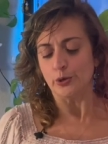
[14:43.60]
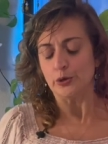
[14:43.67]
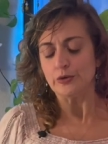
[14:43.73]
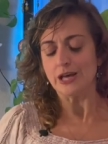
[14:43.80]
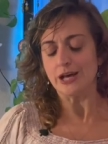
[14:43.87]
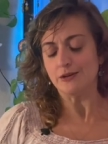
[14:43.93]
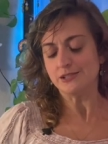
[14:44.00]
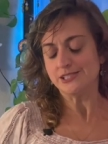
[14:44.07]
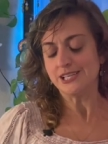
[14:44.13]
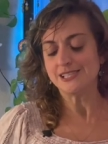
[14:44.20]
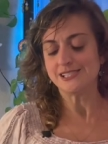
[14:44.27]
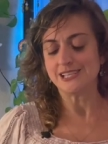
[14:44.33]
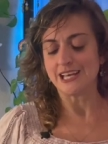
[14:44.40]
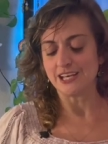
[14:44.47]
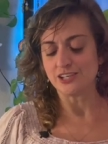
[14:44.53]
now it
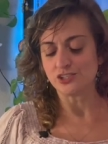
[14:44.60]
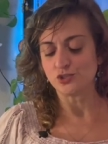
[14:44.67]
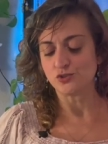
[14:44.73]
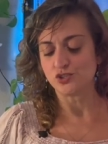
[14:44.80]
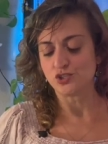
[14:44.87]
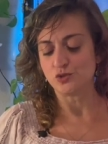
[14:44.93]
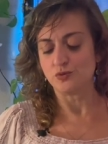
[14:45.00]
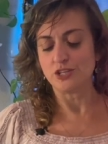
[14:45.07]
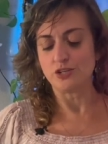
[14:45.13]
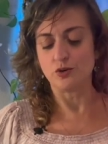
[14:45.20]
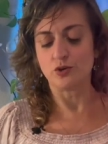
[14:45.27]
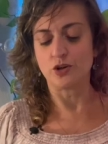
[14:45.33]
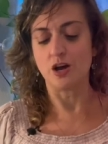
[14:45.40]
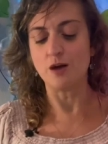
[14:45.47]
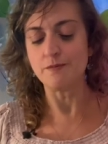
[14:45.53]
says the answers you need are
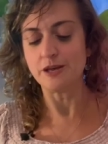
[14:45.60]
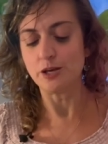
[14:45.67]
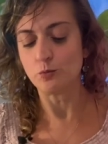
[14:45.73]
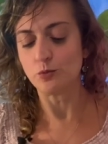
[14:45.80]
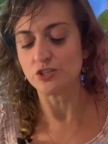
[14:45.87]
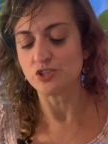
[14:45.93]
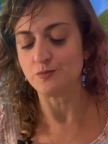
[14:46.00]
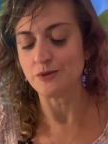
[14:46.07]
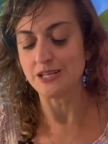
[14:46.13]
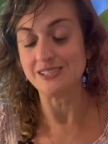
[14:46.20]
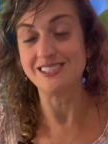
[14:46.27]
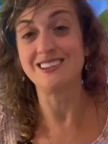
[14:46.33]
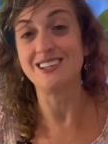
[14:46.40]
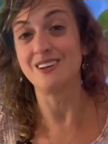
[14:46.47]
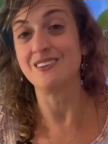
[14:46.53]
coming, which means
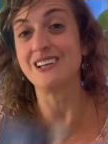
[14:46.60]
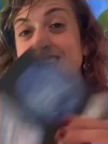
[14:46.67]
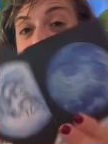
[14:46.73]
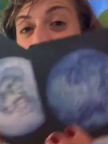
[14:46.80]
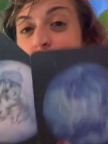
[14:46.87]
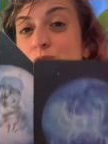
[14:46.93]
that there is a